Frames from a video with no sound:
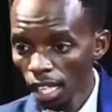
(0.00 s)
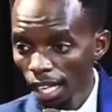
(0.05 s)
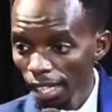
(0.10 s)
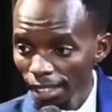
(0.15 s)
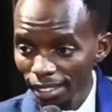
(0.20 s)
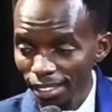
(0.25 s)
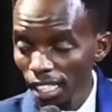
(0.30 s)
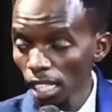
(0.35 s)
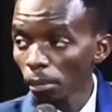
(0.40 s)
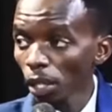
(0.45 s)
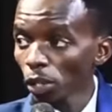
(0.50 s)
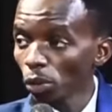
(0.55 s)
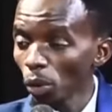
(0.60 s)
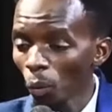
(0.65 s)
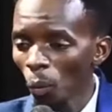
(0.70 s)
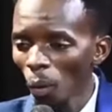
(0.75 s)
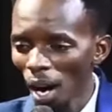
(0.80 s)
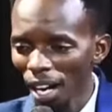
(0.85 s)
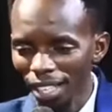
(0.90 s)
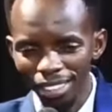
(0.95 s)
Anasema your
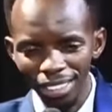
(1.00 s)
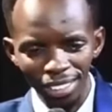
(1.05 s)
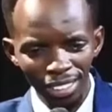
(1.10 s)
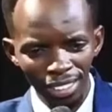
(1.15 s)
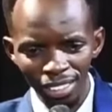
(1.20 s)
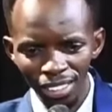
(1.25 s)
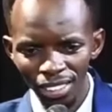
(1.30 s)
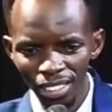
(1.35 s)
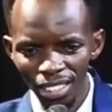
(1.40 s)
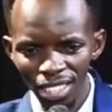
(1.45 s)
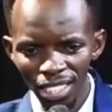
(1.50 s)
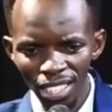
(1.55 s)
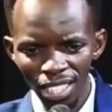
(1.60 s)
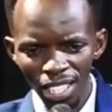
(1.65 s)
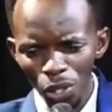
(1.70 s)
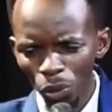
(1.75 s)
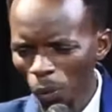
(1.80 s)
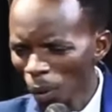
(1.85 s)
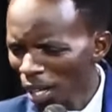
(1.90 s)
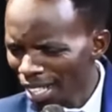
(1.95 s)
works,
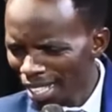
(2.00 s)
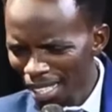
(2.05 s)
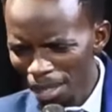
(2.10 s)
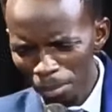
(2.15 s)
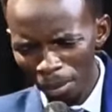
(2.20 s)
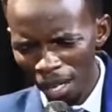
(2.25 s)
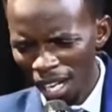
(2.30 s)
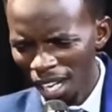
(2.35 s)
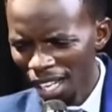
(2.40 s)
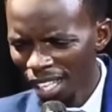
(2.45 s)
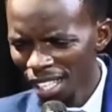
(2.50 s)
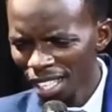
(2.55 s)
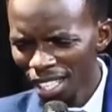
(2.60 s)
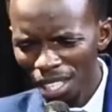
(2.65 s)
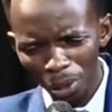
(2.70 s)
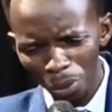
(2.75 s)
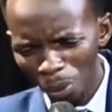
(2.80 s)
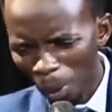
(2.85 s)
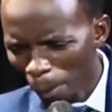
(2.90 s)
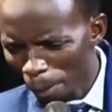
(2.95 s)
your labor,
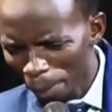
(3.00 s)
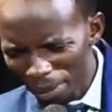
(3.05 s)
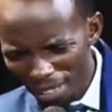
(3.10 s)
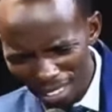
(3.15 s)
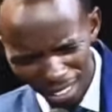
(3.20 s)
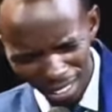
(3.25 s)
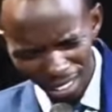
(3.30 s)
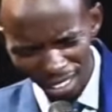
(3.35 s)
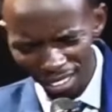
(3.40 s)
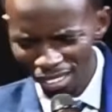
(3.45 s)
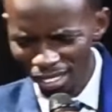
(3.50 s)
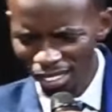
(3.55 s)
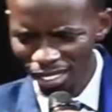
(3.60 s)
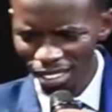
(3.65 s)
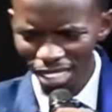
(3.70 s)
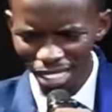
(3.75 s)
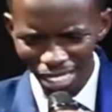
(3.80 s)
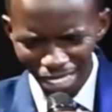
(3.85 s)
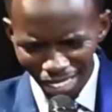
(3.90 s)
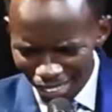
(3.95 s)
your
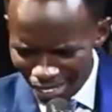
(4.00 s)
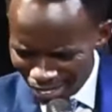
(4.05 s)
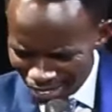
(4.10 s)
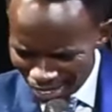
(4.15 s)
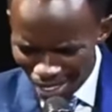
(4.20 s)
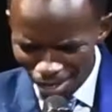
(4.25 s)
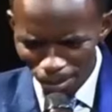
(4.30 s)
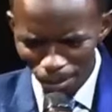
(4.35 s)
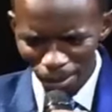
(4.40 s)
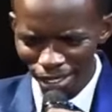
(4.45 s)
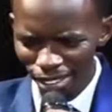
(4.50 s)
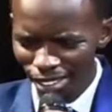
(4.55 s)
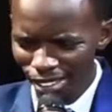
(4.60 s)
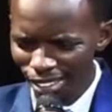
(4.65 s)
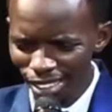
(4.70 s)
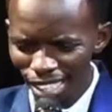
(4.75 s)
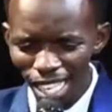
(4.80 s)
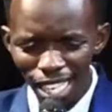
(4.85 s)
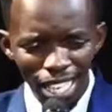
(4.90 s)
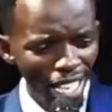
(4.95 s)
patience, discernment.
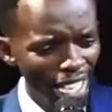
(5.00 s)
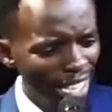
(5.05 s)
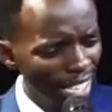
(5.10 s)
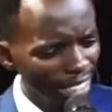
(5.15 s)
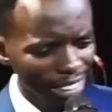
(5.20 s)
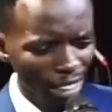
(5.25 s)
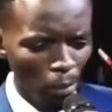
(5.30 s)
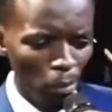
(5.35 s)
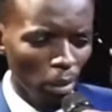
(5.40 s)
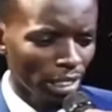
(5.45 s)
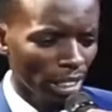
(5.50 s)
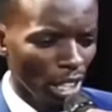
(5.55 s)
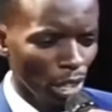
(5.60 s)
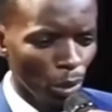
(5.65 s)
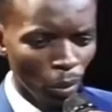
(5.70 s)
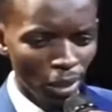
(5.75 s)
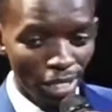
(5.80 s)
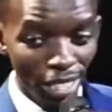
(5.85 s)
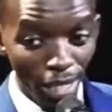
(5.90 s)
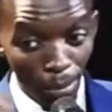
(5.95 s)
Hey, somebody say
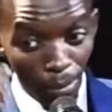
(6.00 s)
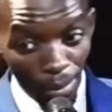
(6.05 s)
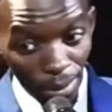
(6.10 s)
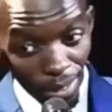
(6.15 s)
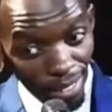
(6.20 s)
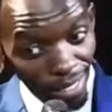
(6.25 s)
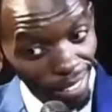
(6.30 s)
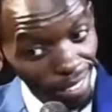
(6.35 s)
you're deep.